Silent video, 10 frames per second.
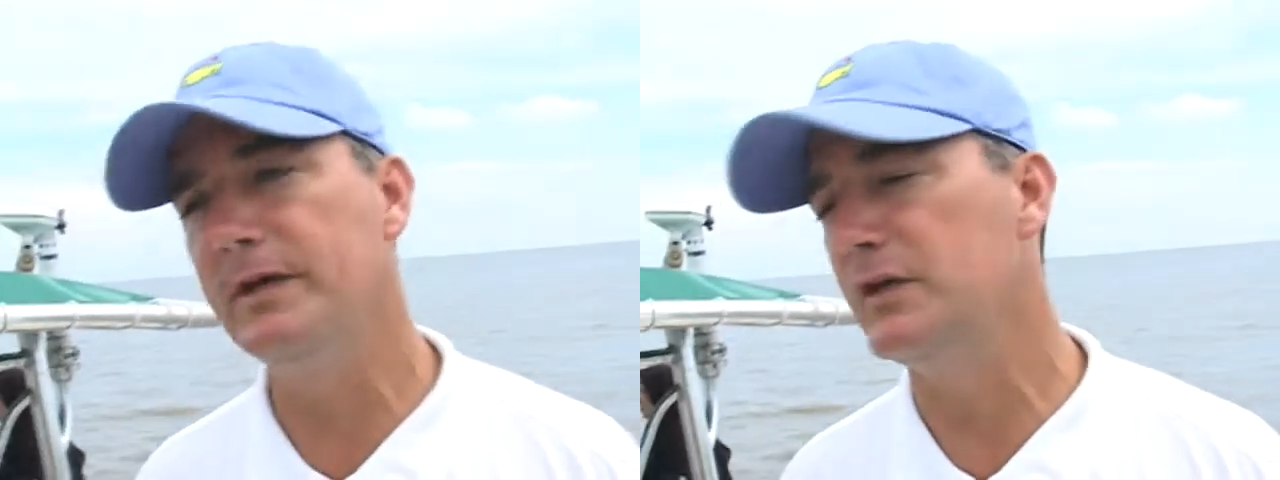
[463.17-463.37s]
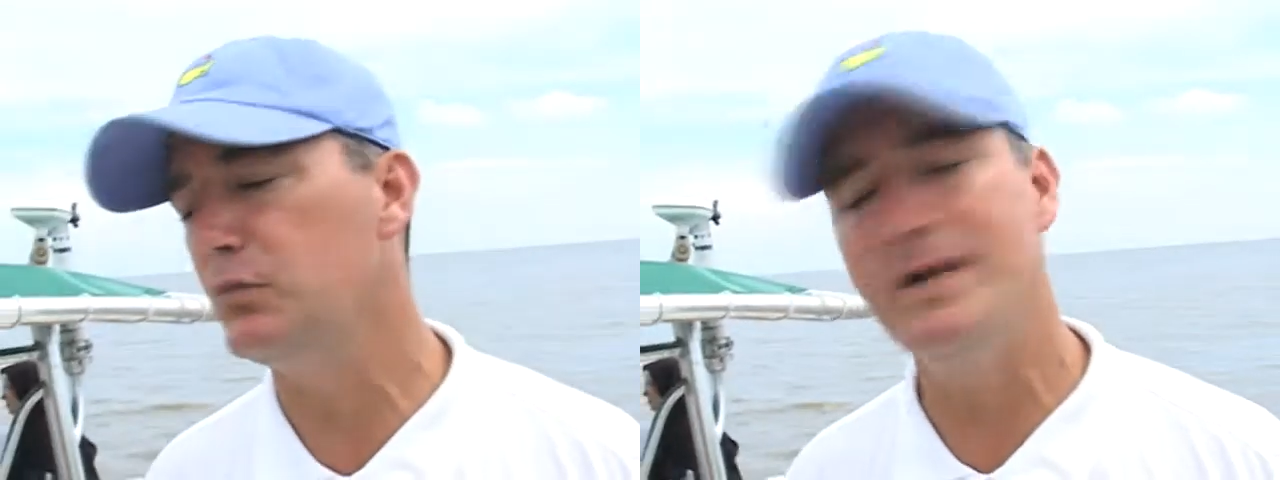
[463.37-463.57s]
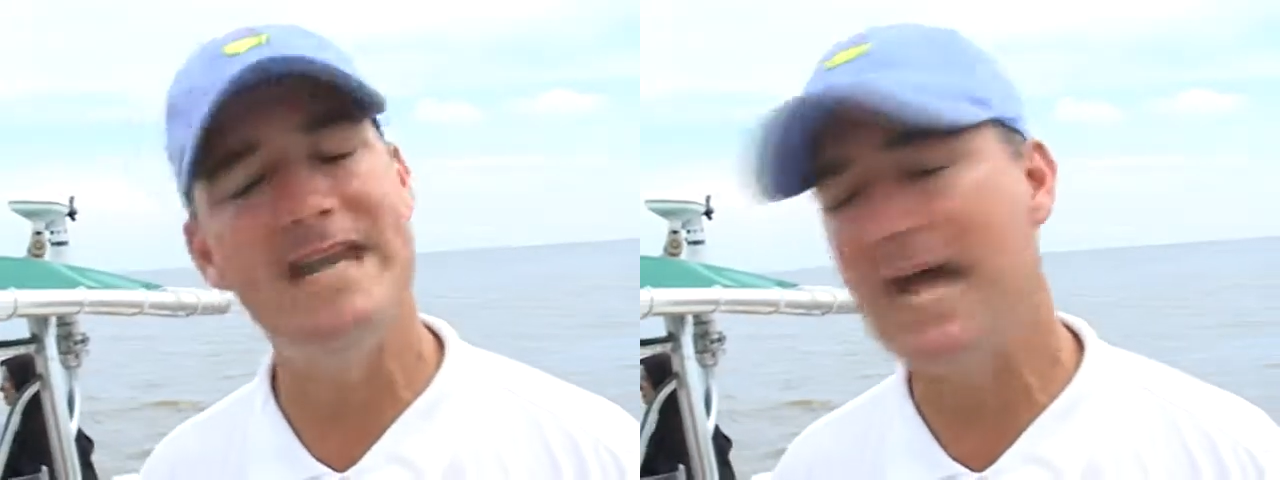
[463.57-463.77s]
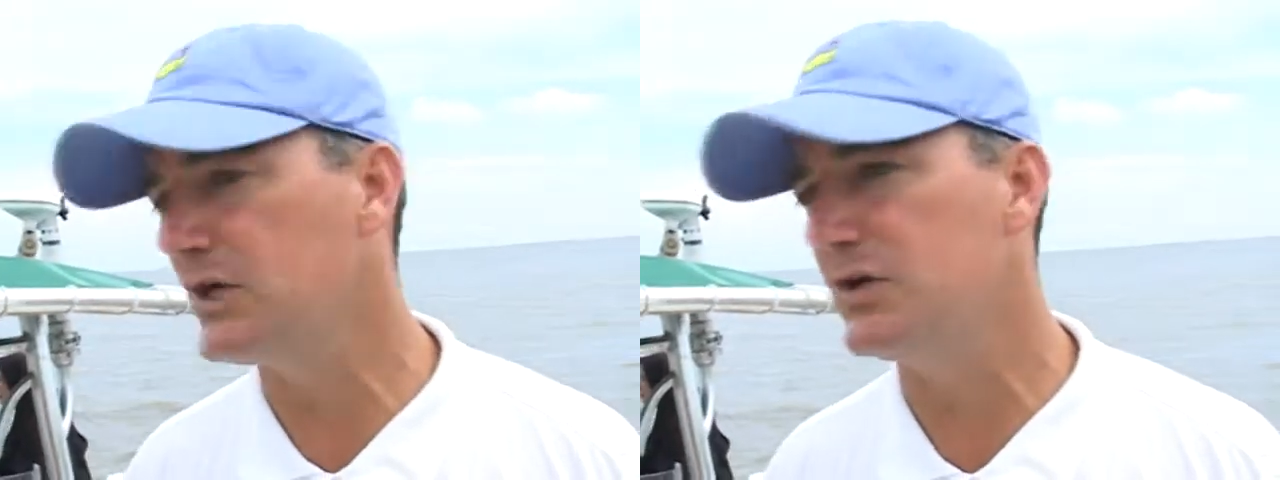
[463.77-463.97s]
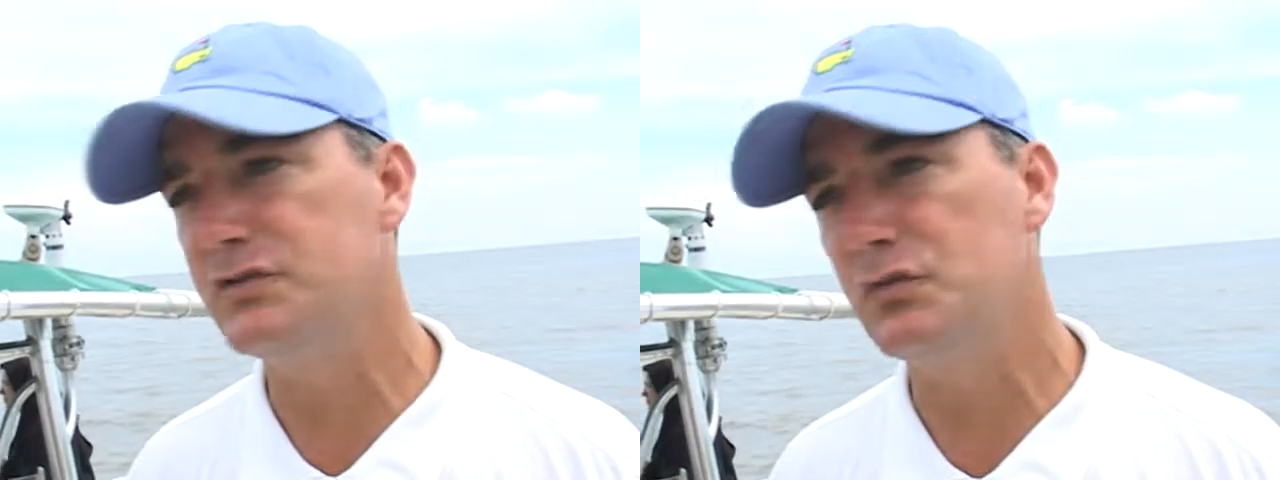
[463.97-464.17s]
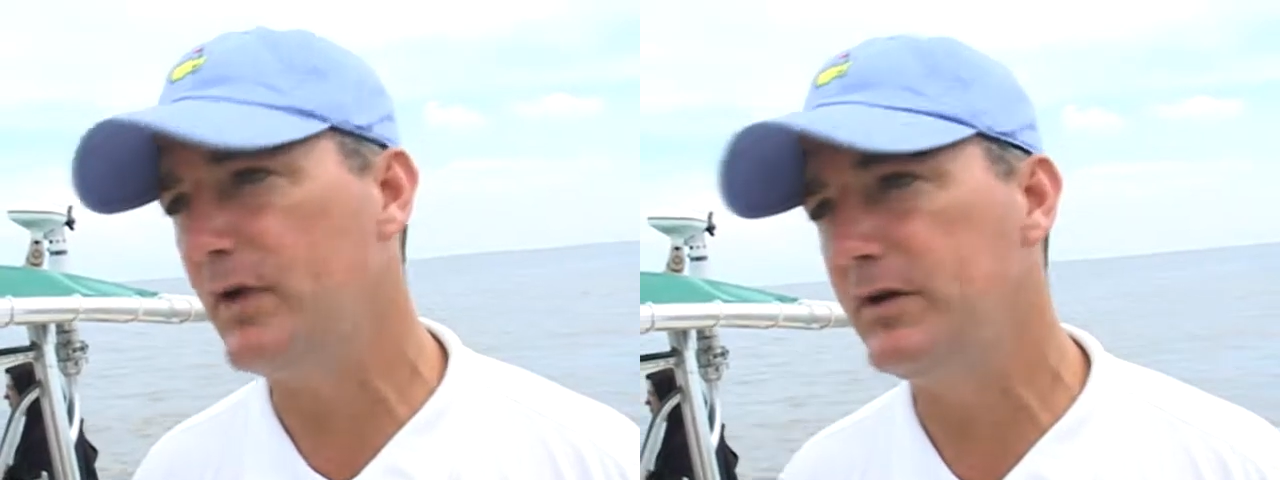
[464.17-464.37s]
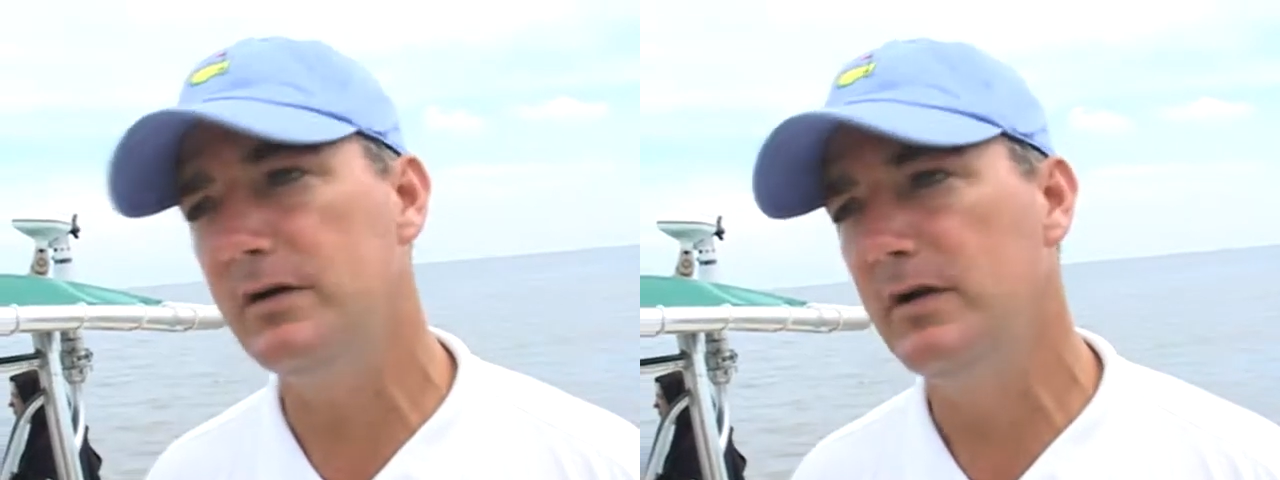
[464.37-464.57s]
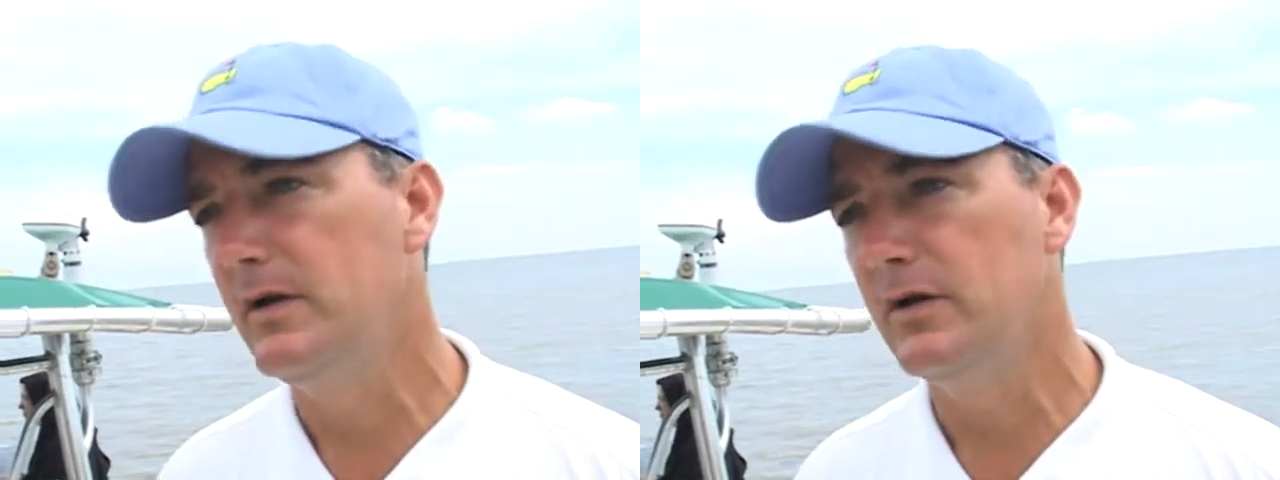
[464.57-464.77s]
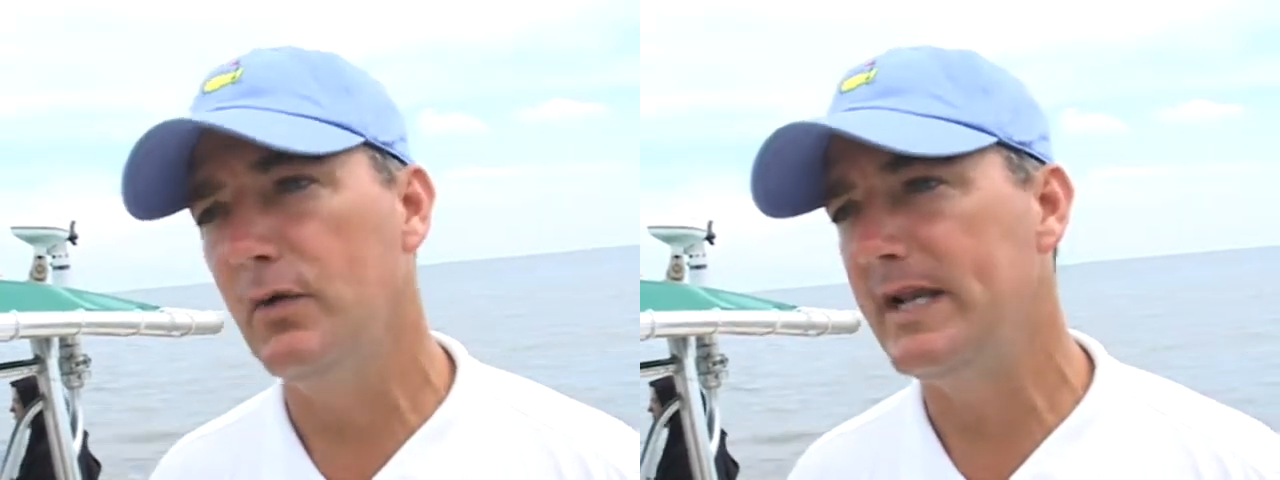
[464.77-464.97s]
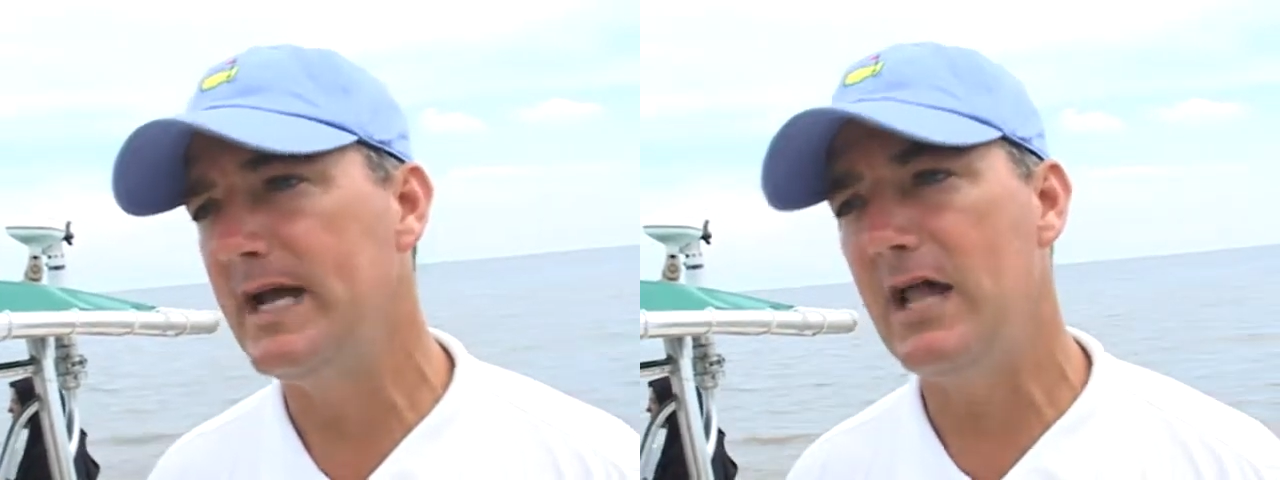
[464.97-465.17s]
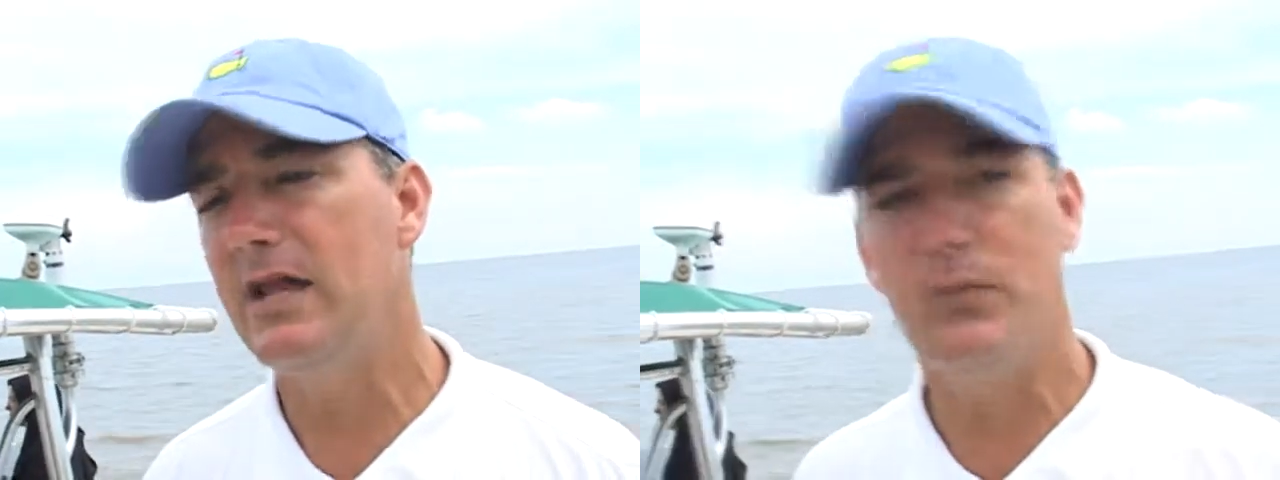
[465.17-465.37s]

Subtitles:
because we're not going to surrender Grand Isle,